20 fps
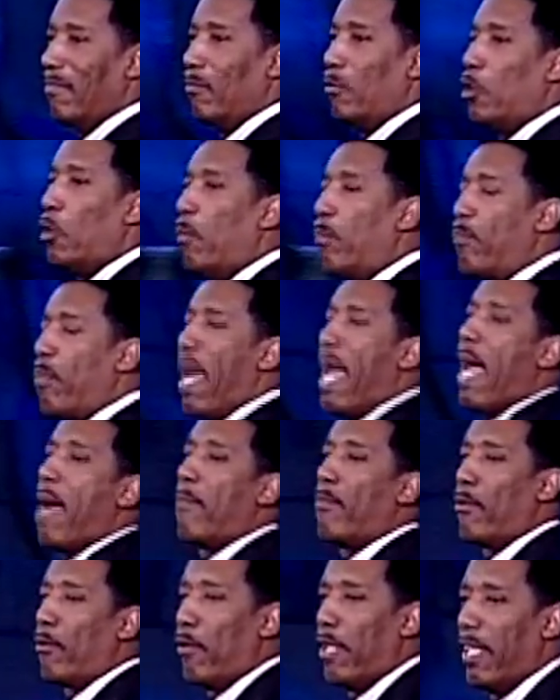You
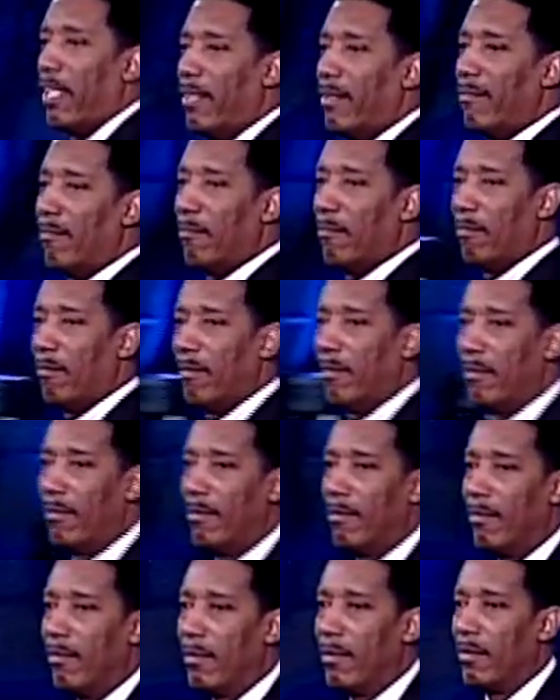pamper it.
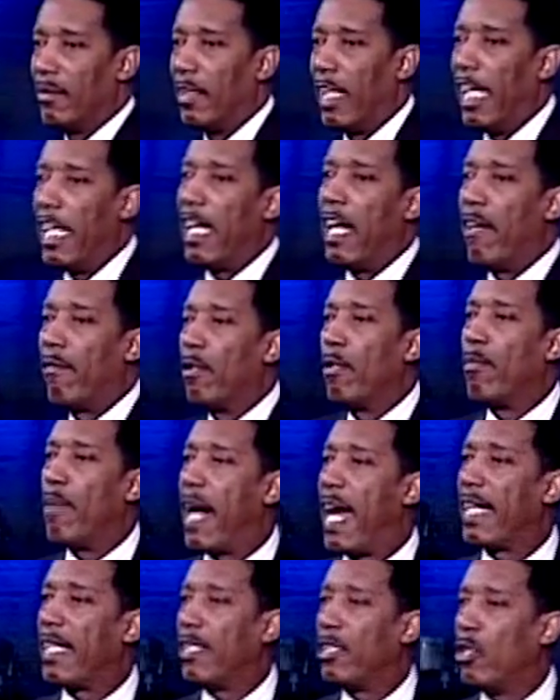And
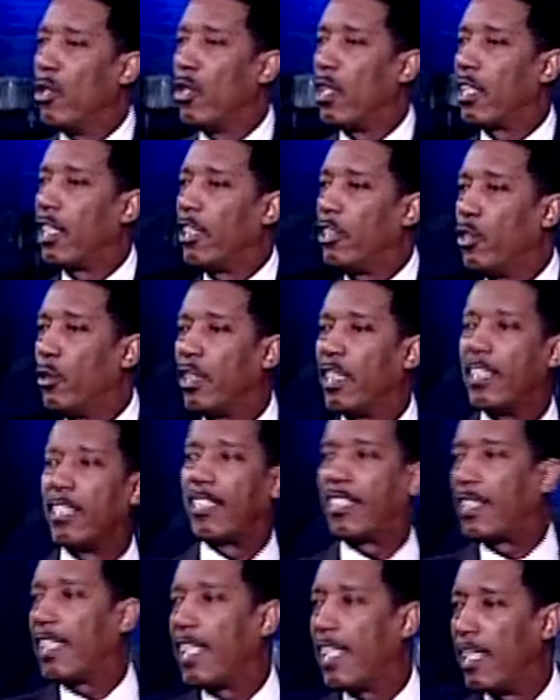everybody know it because you can
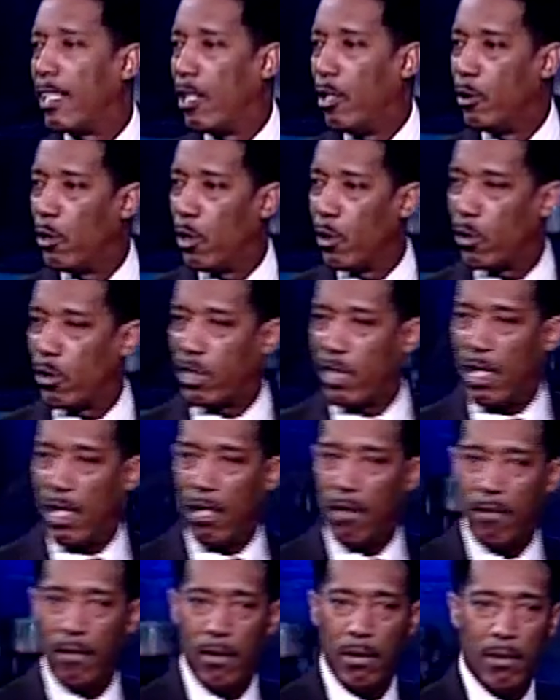see it on
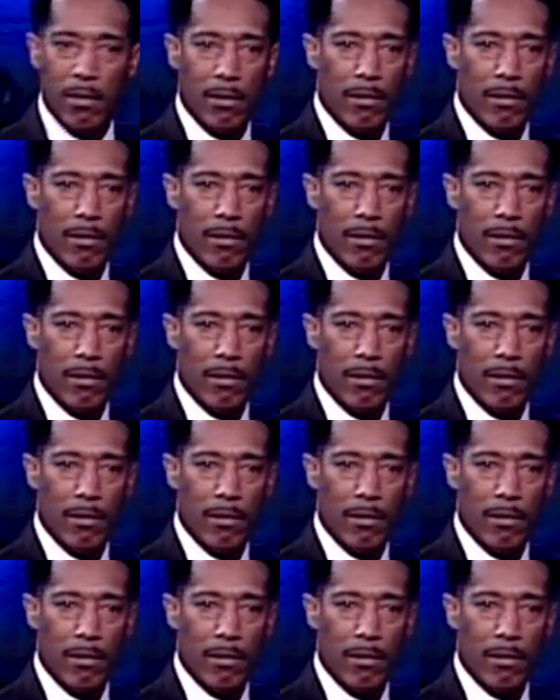yourself.